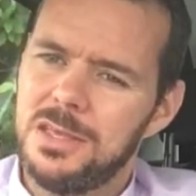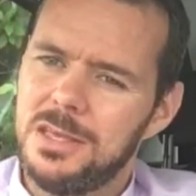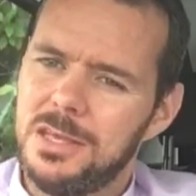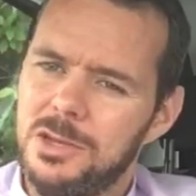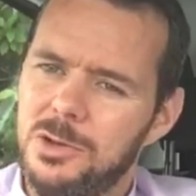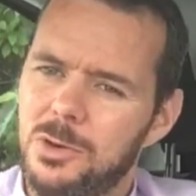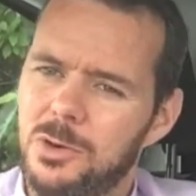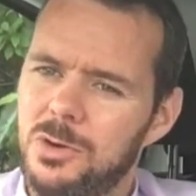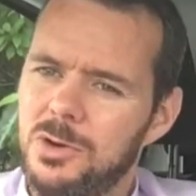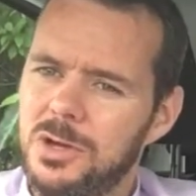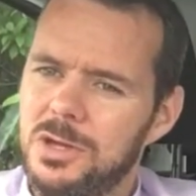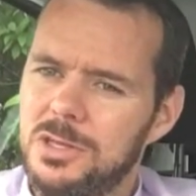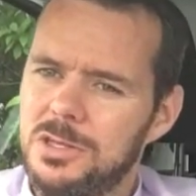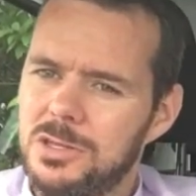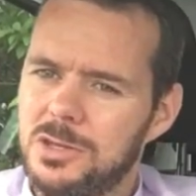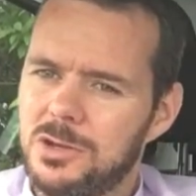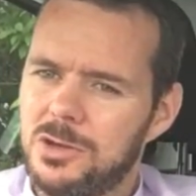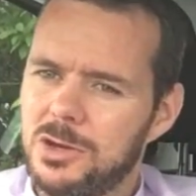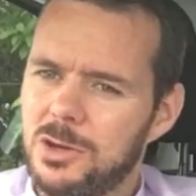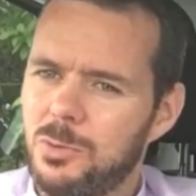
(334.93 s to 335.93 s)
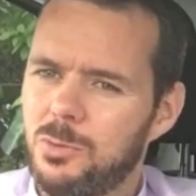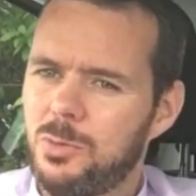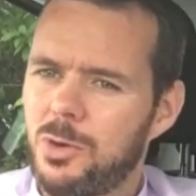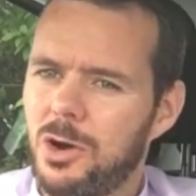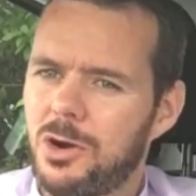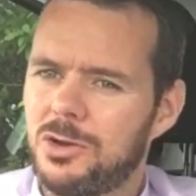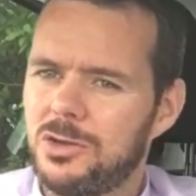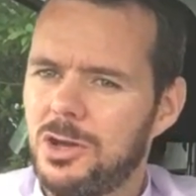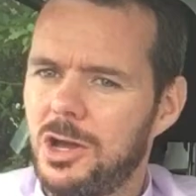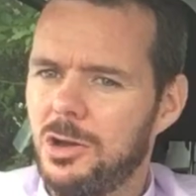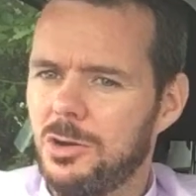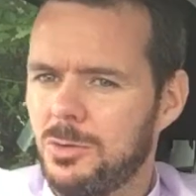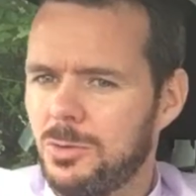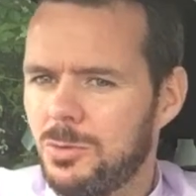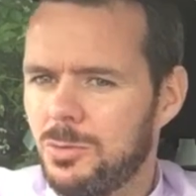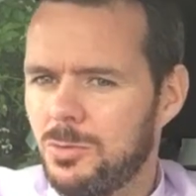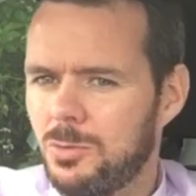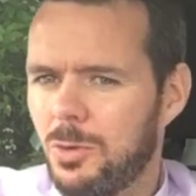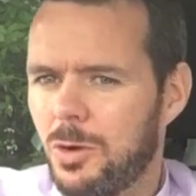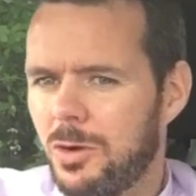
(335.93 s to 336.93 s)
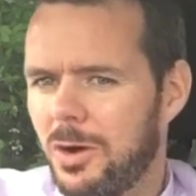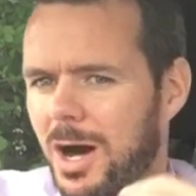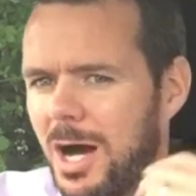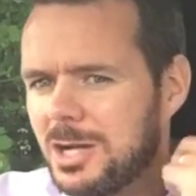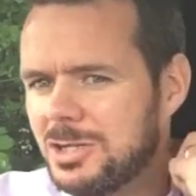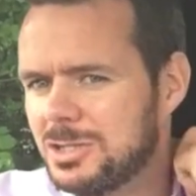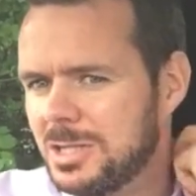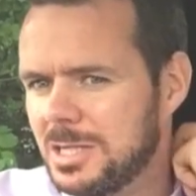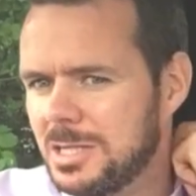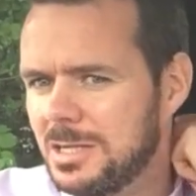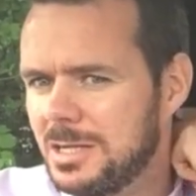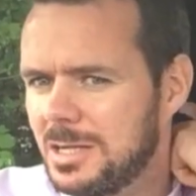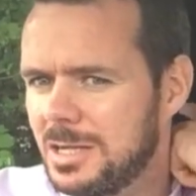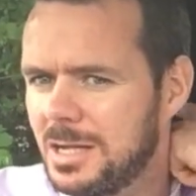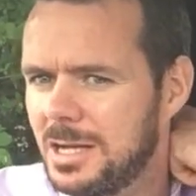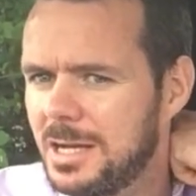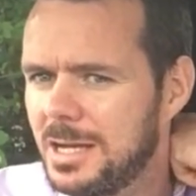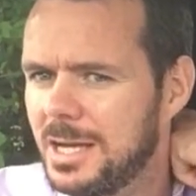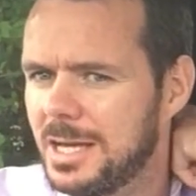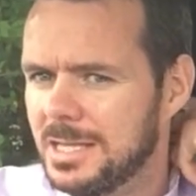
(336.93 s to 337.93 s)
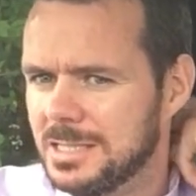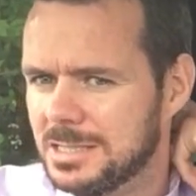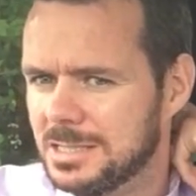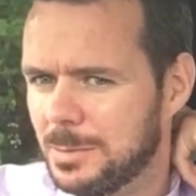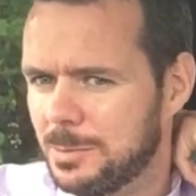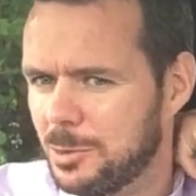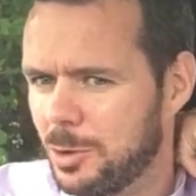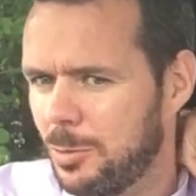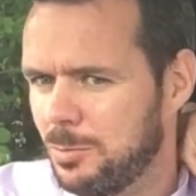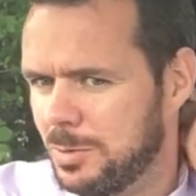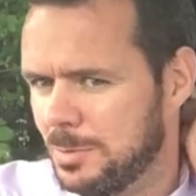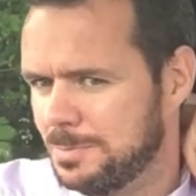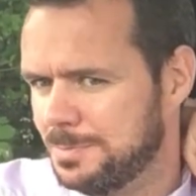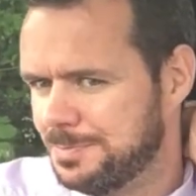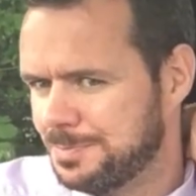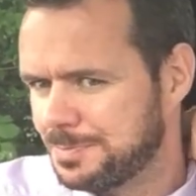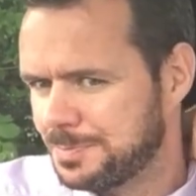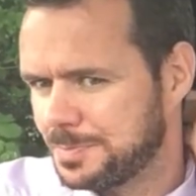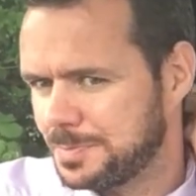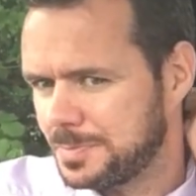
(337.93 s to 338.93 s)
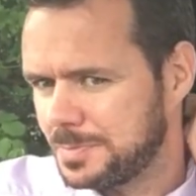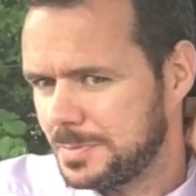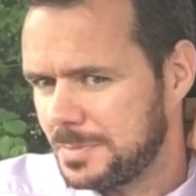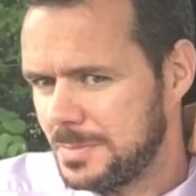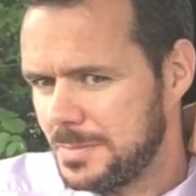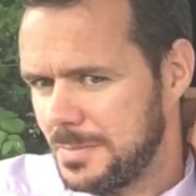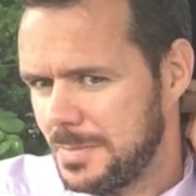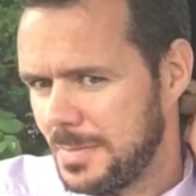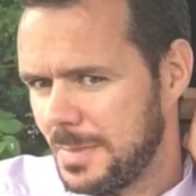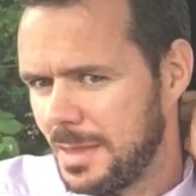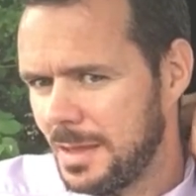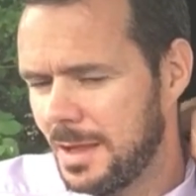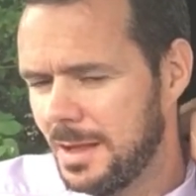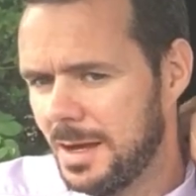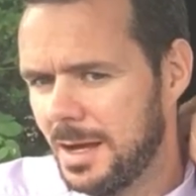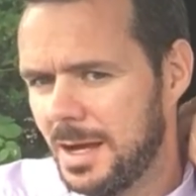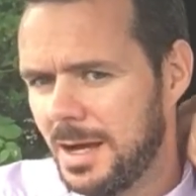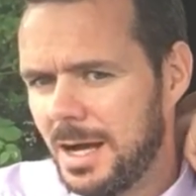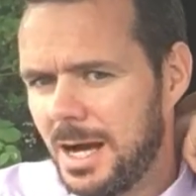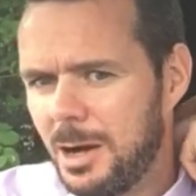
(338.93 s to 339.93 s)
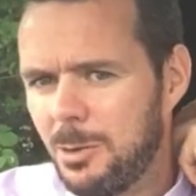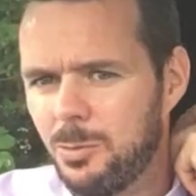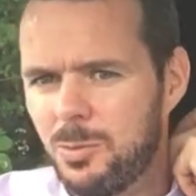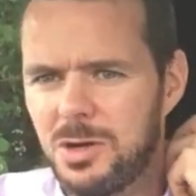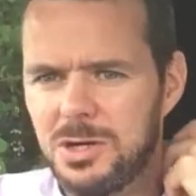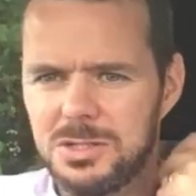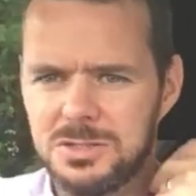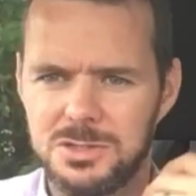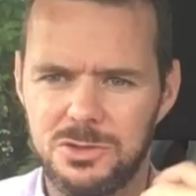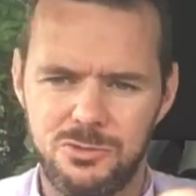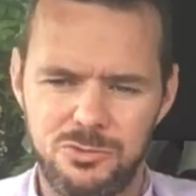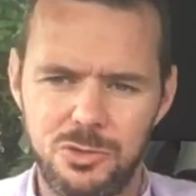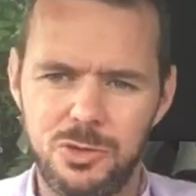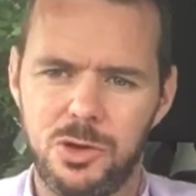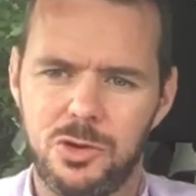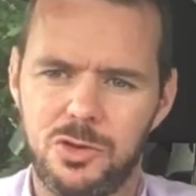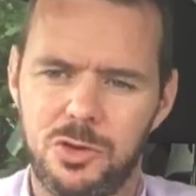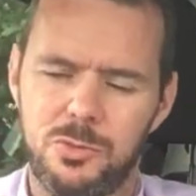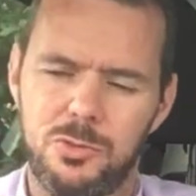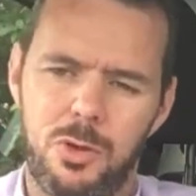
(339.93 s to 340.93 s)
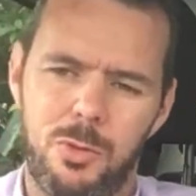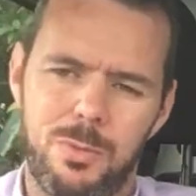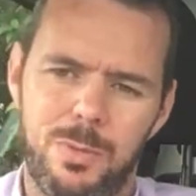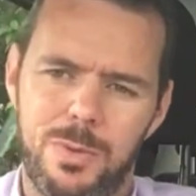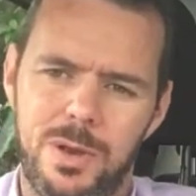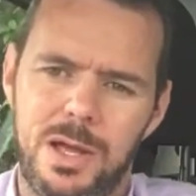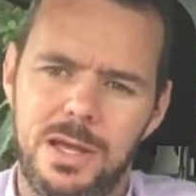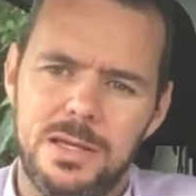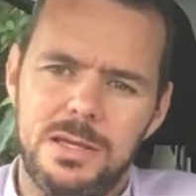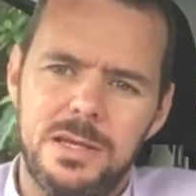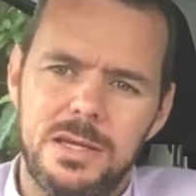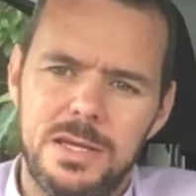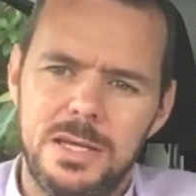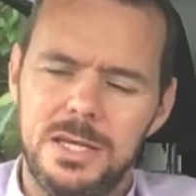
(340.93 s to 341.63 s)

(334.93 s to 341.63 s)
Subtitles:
you're going to work out what actually is the problem, and where does the root of the problem lie.